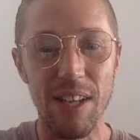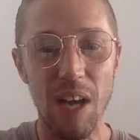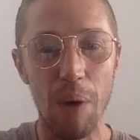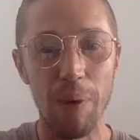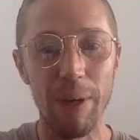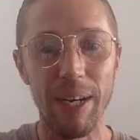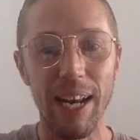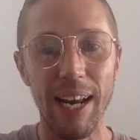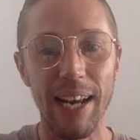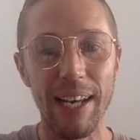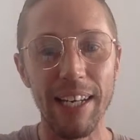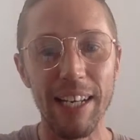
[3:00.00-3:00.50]

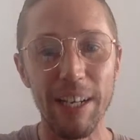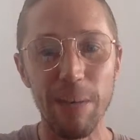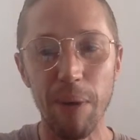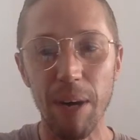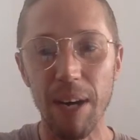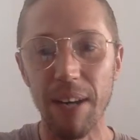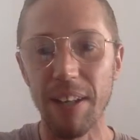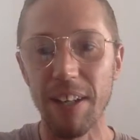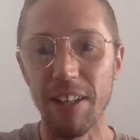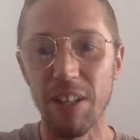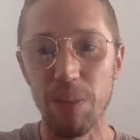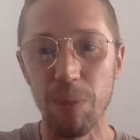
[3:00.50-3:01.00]
going
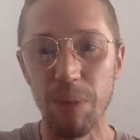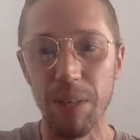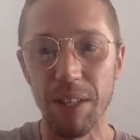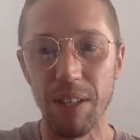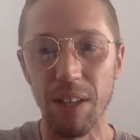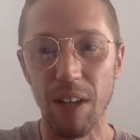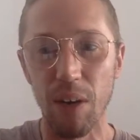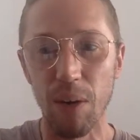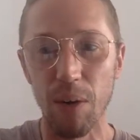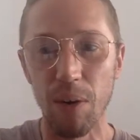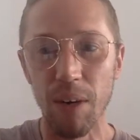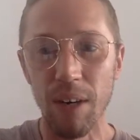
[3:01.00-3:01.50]
anywhere this
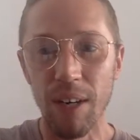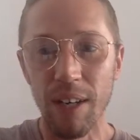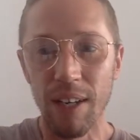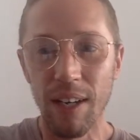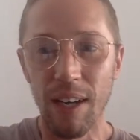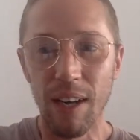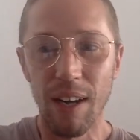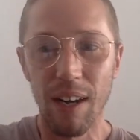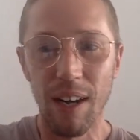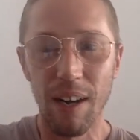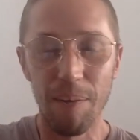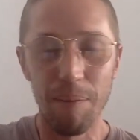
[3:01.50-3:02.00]
window,
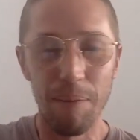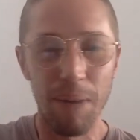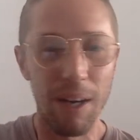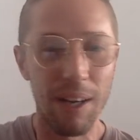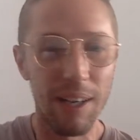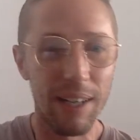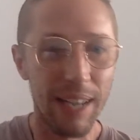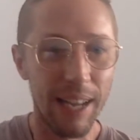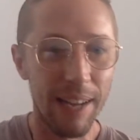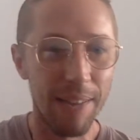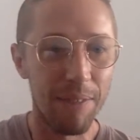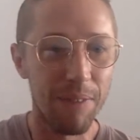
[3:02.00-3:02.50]

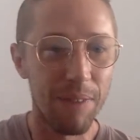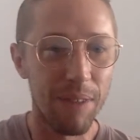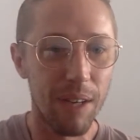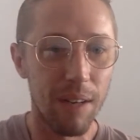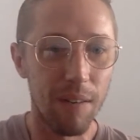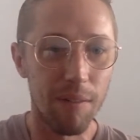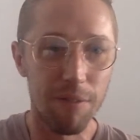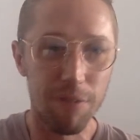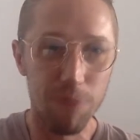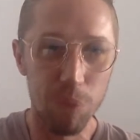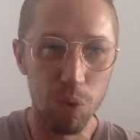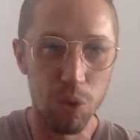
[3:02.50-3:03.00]
again,
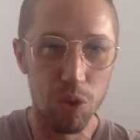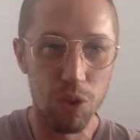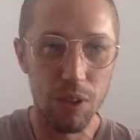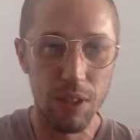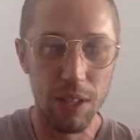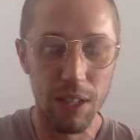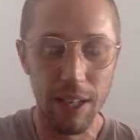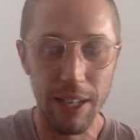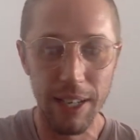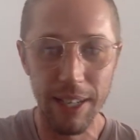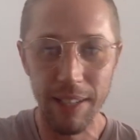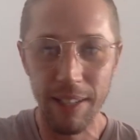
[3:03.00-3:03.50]

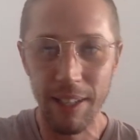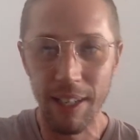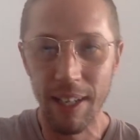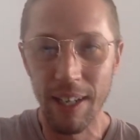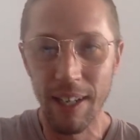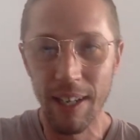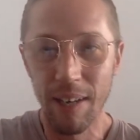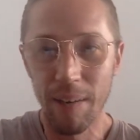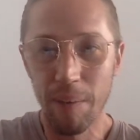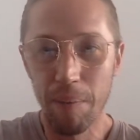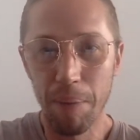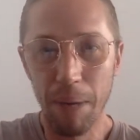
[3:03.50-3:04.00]
unfortunately.
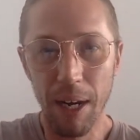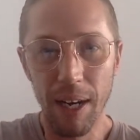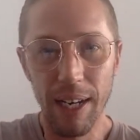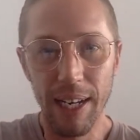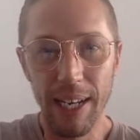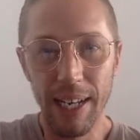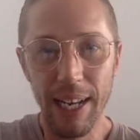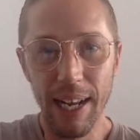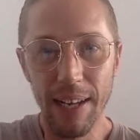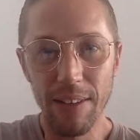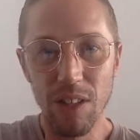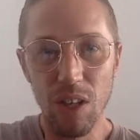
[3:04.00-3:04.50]
But
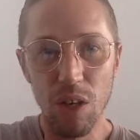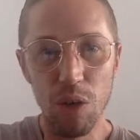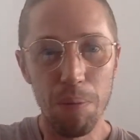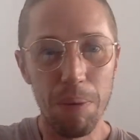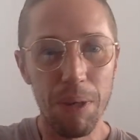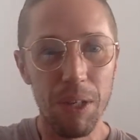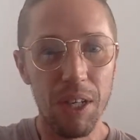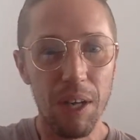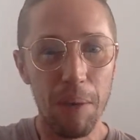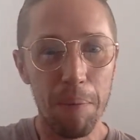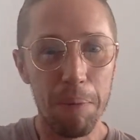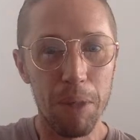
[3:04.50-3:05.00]
he has
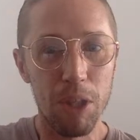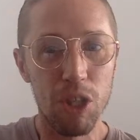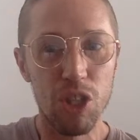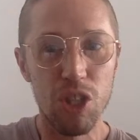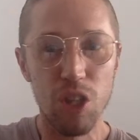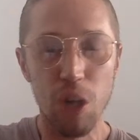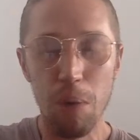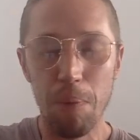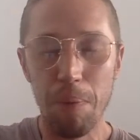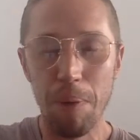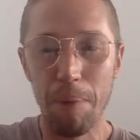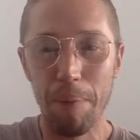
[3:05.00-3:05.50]
opened up a
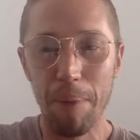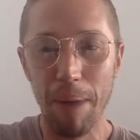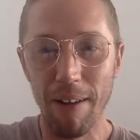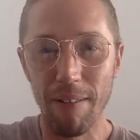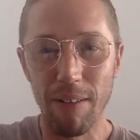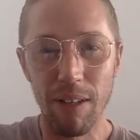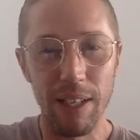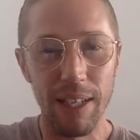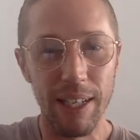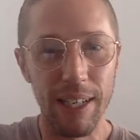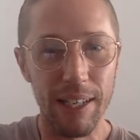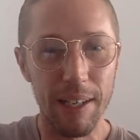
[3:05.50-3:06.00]
shop,
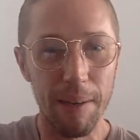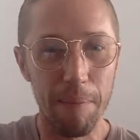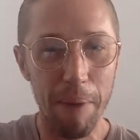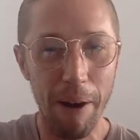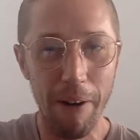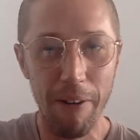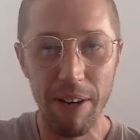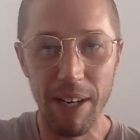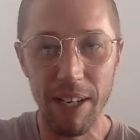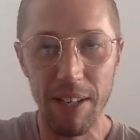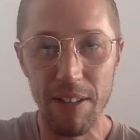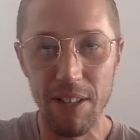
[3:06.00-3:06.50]
apparently, in
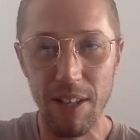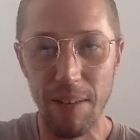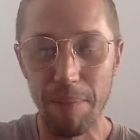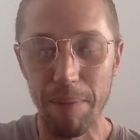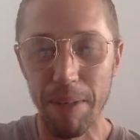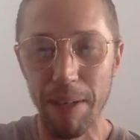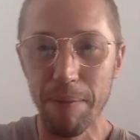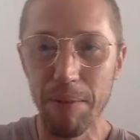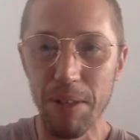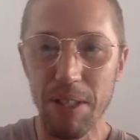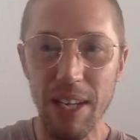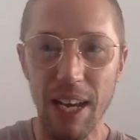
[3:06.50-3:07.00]
America,
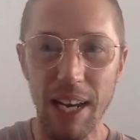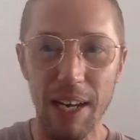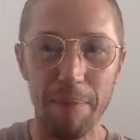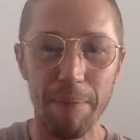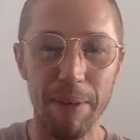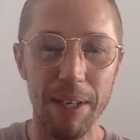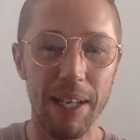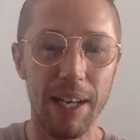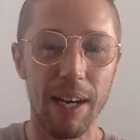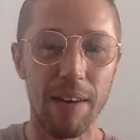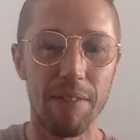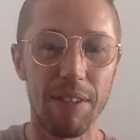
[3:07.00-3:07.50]
somebody was telling
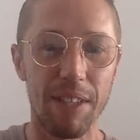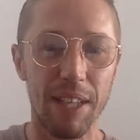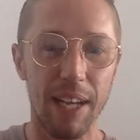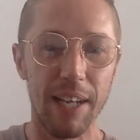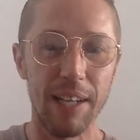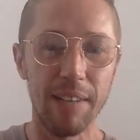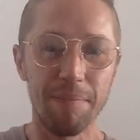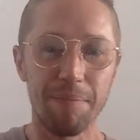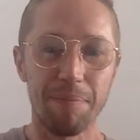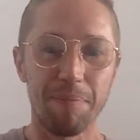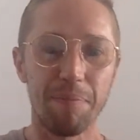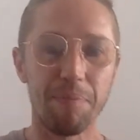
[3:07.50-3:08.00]
me the other
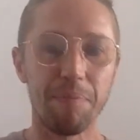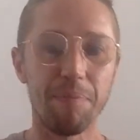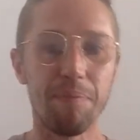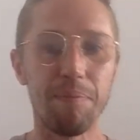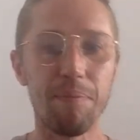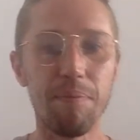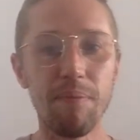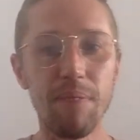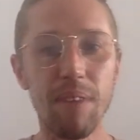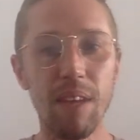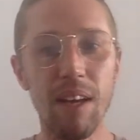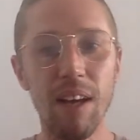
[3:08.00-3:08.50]
day.
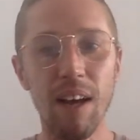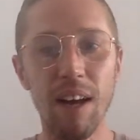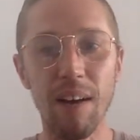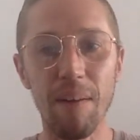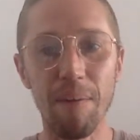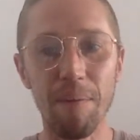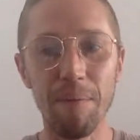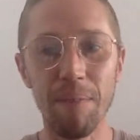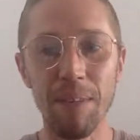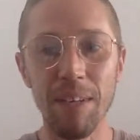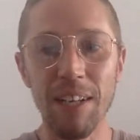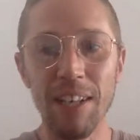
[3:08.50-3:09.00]

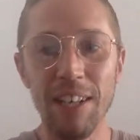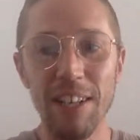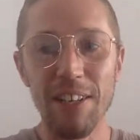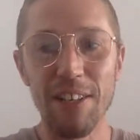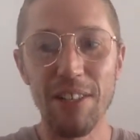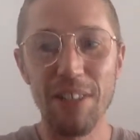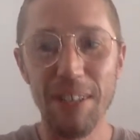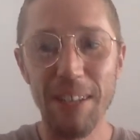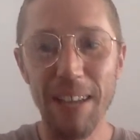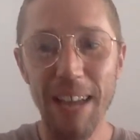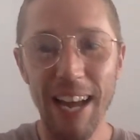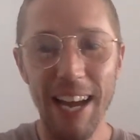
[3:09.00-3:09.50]

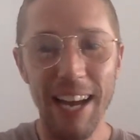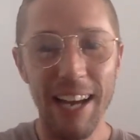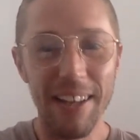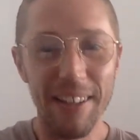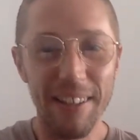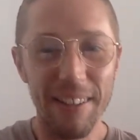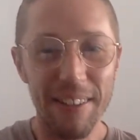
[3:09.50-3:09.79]
So, yeah,